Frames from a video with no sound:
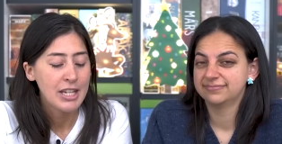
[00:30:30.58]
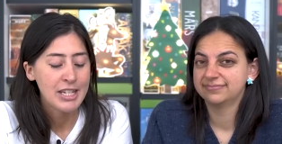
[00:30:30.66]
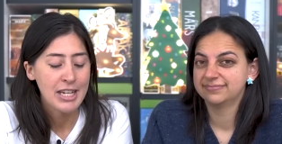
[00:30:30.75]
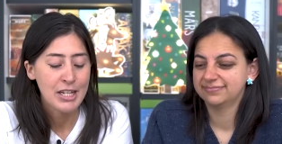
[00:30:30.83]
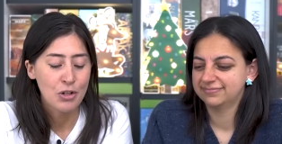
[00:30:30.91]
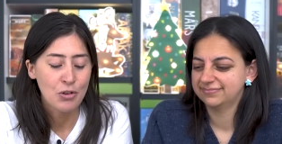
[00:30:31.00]

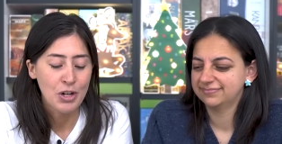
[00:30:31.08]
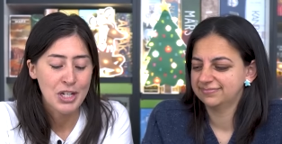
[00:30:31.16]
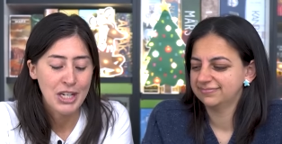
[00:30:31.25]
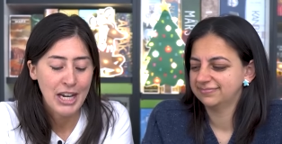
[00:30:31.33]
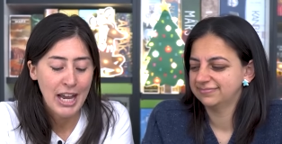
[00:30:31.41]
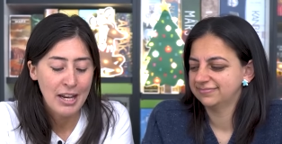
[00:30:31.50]
Speaker 1: This is
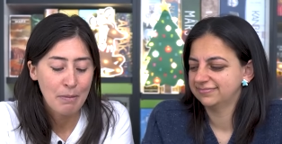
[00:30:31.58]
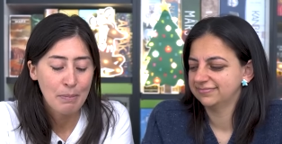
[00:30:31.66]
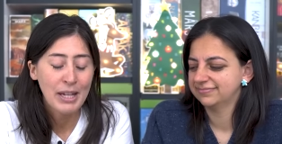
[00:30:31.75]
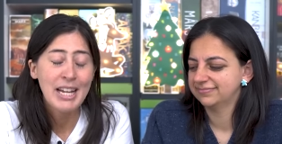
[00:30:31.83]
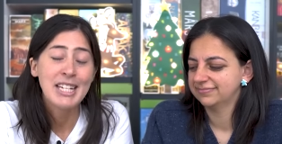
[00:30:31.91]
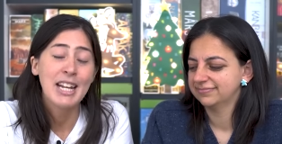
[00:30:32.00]
Crossing and it
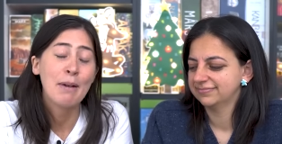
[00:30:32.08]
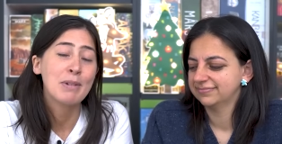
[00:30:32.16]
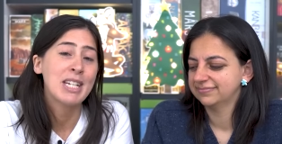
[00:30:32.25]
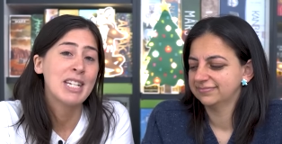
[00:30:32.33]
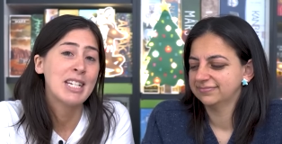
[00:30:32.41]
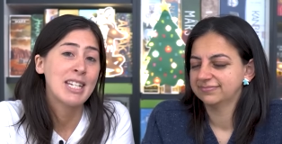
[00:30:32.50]
plays
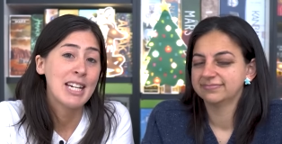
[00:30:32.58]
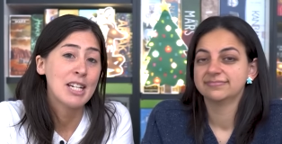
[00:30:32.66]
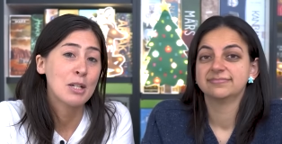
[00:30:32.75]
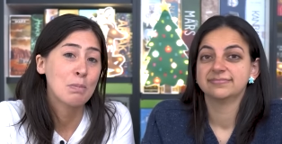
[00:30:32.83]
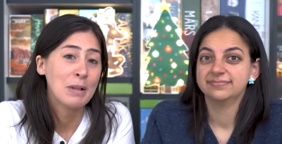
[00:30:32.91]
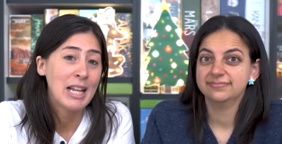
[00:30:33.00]
up to
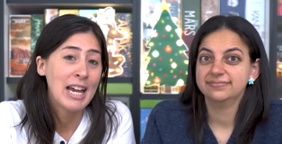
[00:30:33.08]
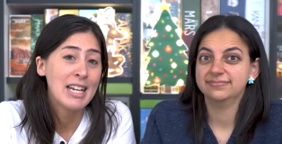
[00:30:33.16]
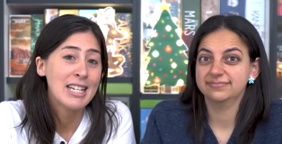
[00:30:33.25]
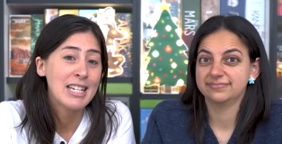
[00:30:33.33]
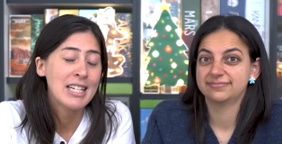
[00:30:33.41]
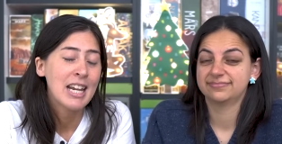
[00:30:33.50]
six hmm.
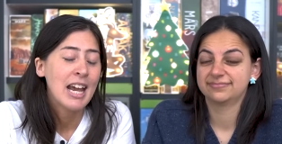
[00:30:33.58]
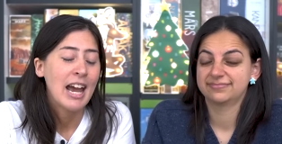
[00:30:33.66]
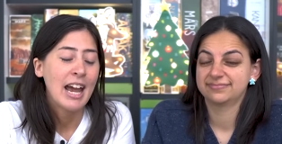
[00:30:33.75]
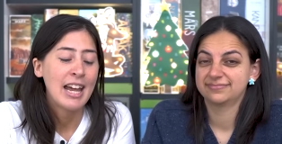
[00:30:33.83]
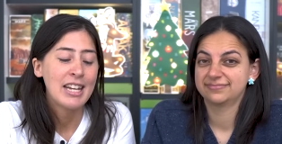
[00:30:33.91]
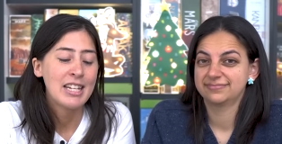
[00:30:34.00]
players. Mm.
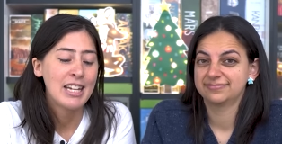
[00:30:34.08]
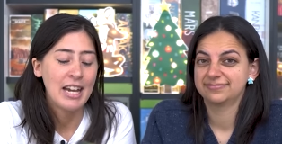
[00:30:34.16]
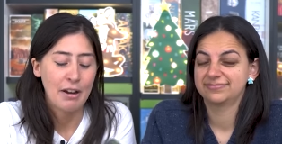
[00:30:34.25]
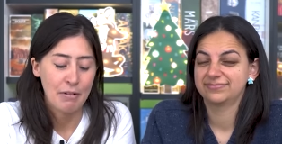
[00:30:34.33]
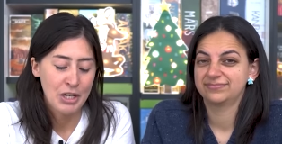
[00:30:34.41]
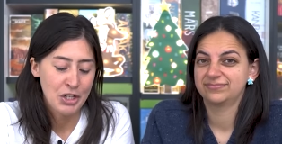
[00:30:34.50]
And
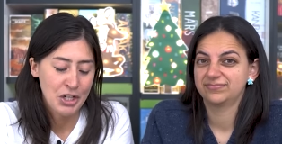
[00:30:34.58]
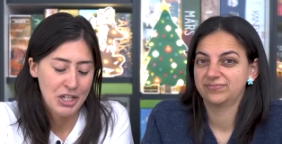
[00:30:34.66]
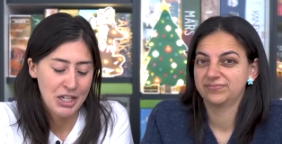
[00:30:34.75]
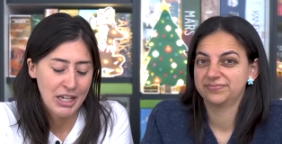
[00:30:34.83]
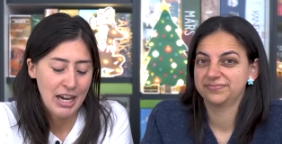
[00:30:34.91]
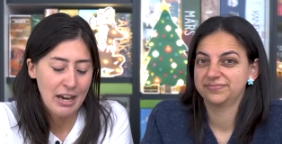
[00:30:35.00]
yeah, it's
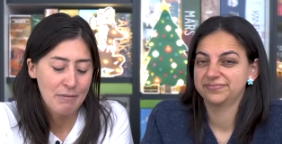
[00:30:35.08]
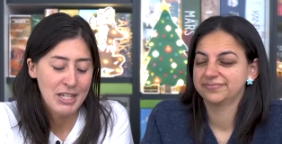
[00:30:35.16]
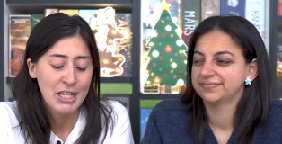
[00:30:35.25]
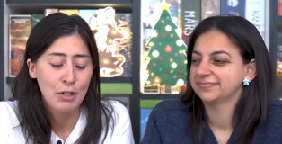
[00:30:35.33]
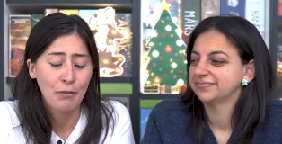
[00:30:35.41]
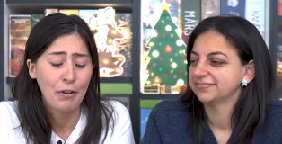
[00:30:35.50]
just a game. It
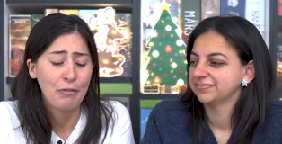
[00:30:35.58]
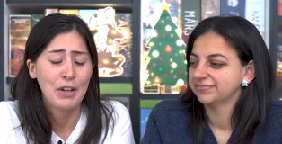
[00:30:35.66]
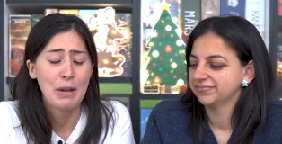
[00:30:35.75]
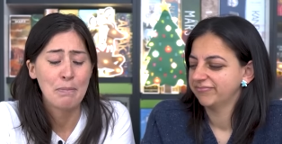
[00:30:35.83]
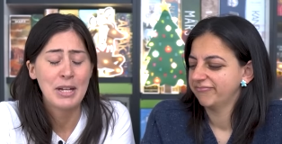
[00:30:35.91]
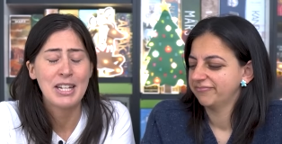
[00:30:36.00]
says
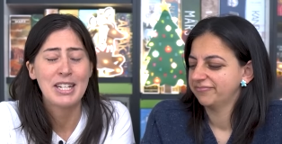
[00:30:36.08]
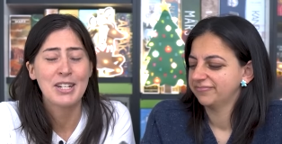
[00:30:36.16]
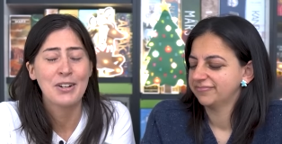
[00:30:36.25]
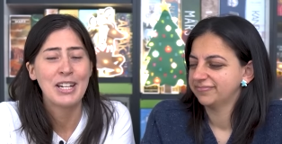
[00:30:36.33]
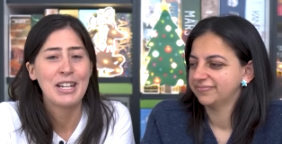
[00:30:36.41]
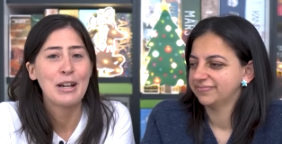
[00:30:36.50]
15
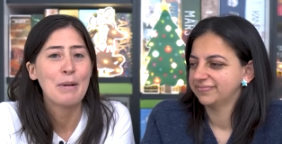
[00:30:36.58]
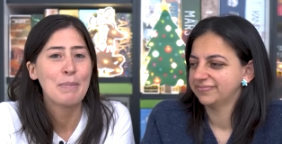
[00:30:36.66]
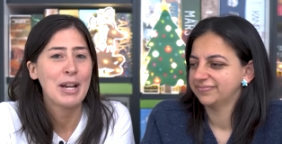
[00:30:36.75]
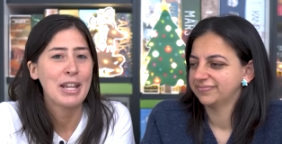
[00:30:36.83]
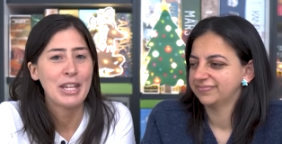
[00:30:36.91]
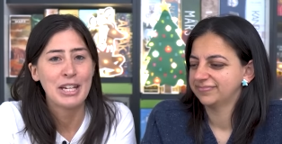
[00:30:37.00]
minutes on here,
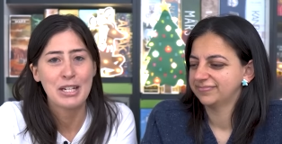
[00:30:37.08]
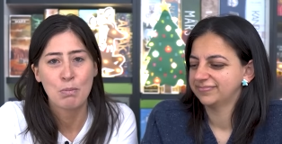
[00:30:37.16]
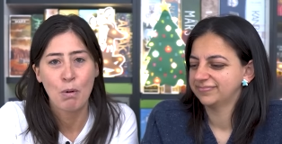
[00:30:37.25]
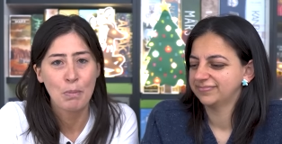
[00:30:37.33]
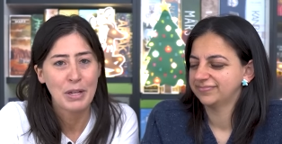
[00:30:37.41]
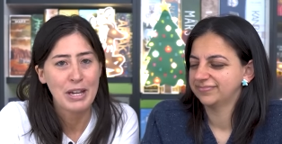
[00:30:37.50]
but I think
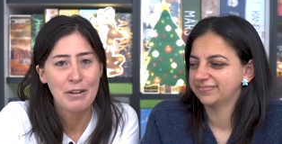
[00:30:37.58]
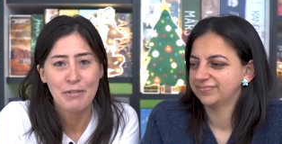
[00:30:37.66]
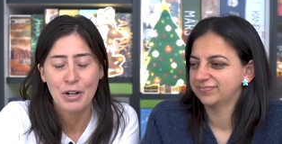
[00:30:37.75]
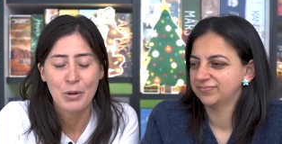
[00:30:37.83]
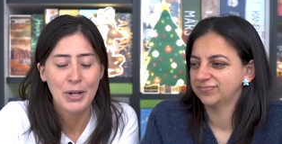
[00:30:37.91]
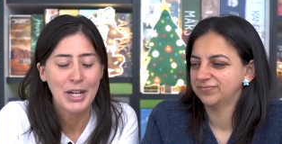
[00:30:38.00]
it's probably
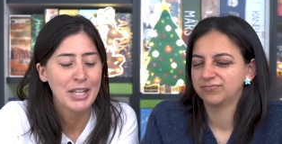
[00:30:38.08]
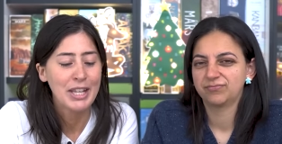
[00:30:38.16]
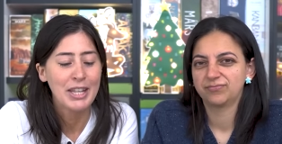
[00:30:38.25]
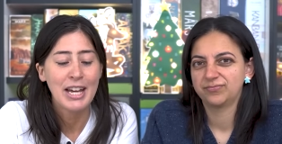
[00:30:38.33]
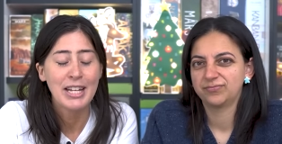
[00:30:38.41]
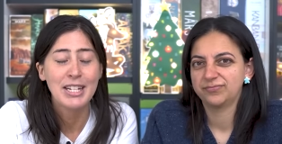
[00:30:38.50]
even quicker
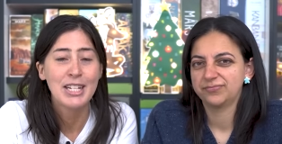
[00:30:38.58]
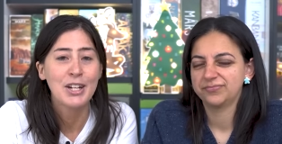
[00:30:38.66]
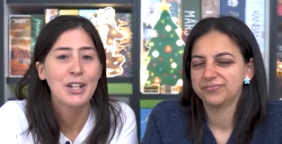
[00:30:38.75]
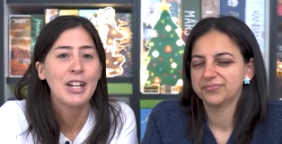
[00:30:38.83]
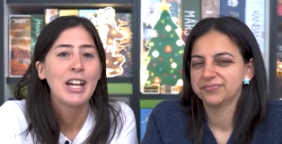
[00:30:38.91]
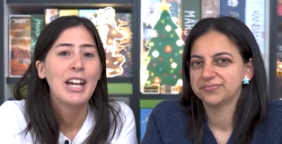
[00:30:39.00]
than that.
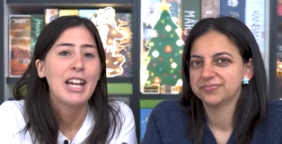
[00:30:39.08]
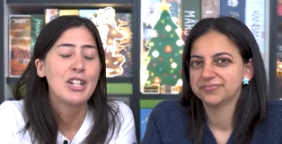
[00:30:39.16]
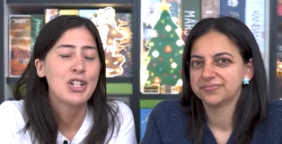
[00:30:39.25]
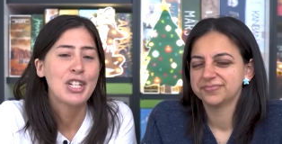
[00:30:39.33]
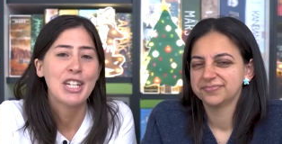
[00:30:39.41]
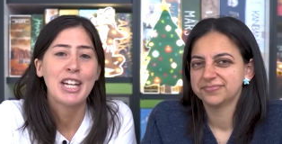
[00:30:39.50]
So
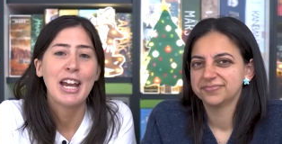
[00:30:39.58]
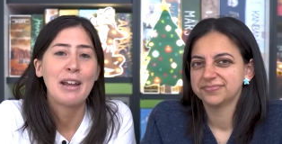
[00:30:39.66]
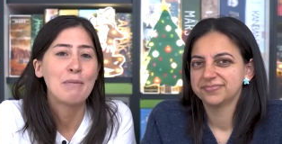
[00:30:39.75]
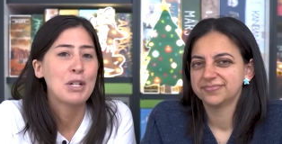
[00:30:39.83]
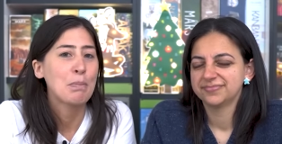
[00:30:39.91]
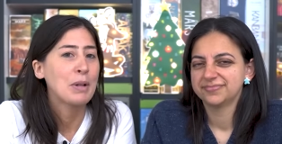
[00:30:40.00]
it's just a
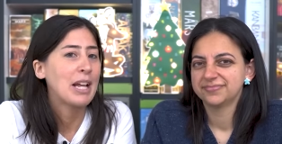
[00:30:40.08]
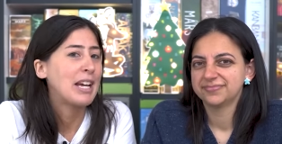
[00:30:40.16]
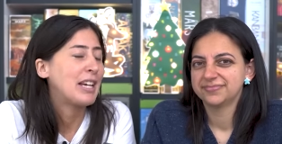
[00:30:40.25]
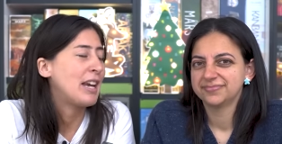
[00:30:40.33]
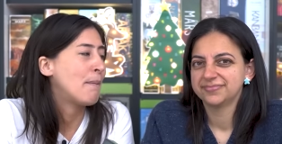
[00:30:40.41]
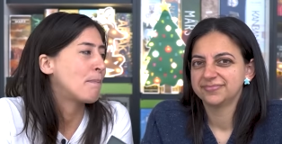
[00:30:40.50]
game to
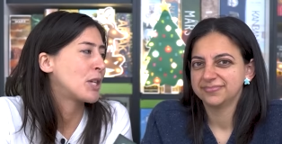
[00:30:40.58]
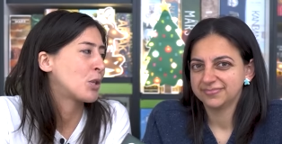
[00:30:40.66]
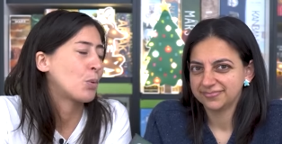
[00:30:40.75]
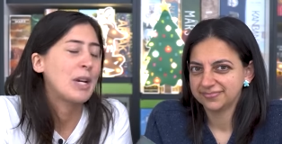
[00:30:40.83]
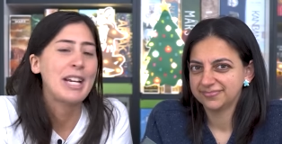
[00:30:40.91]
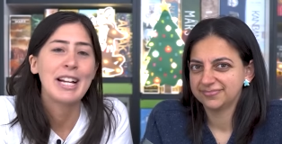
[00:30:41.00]
play in
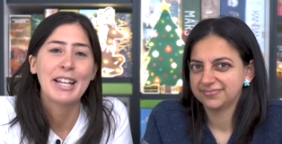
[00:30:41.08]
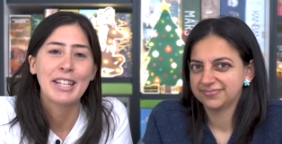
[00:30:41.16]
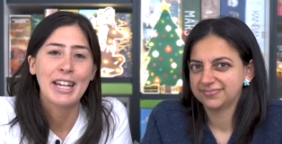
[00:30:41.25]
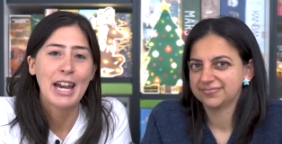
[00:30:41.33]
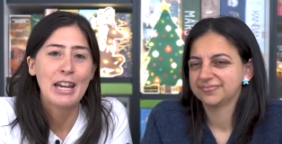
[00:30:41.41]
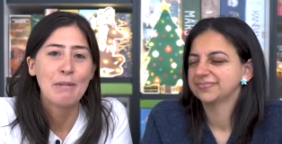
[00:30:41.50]
between
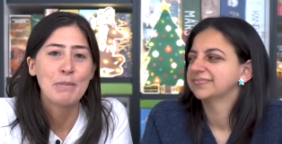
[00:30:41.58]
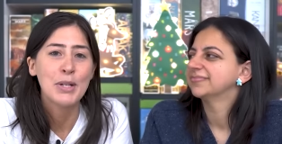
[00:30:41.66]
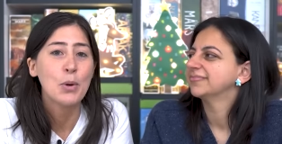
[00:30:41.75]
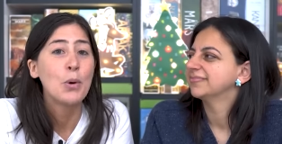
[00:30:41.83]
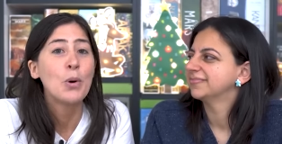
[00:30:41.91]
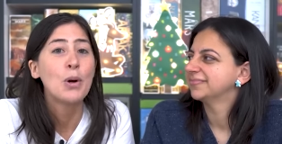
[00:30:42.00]
other
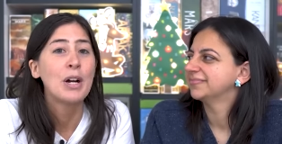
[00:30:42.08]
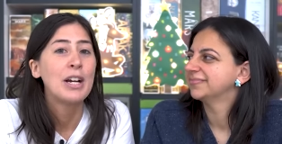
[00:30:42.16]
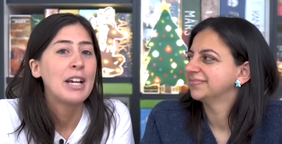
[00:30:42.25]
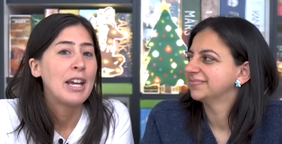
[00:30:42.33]
games or